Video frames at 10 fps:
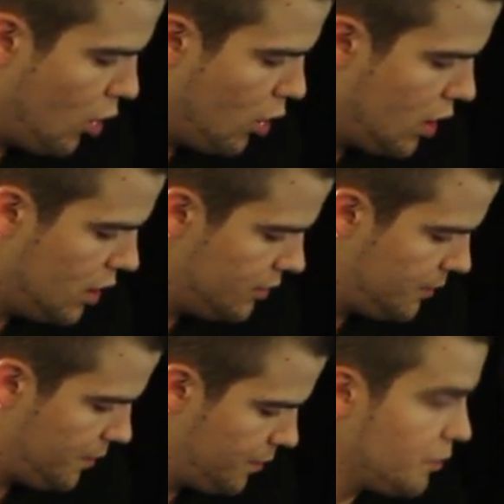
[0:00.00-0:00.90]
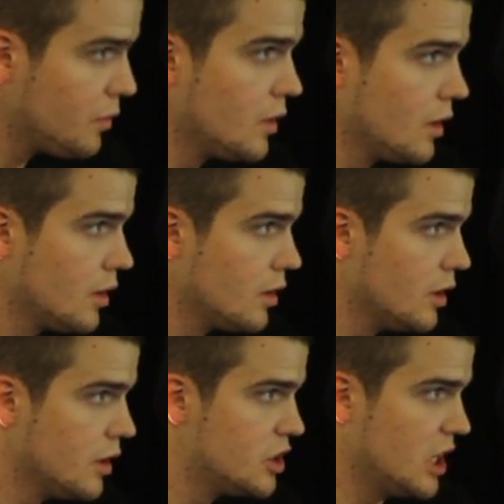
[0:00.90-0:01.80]
Or,
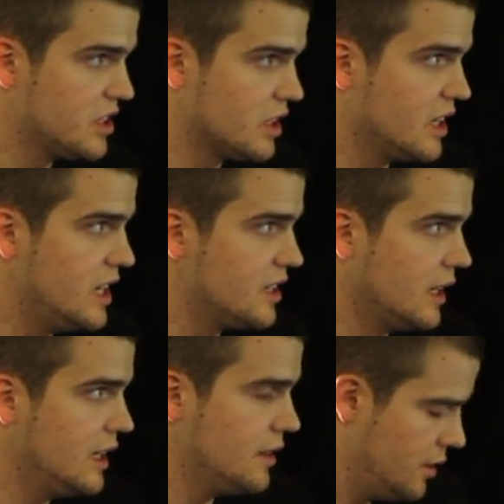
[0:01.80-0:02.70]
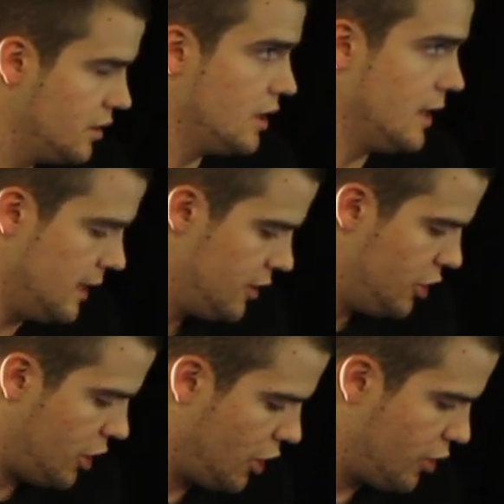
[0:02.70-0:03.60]
just as easily,
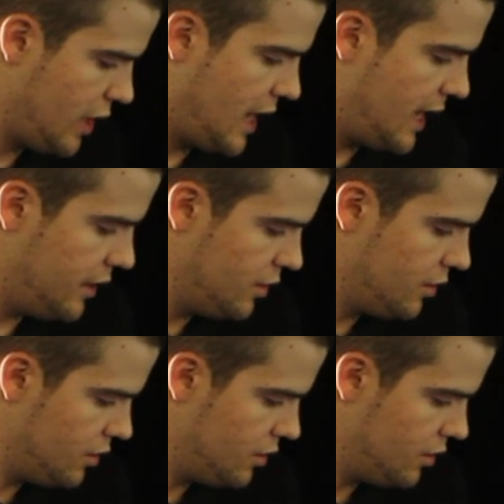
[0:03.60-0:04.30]
you can create